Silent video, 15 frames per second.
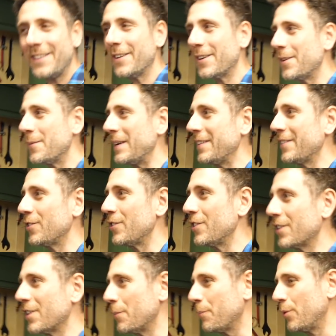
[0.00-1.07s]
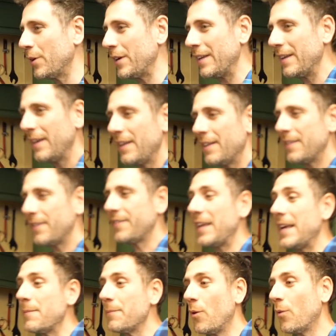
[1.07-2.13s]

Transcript: light. You know what I mean? So you're gonna put the same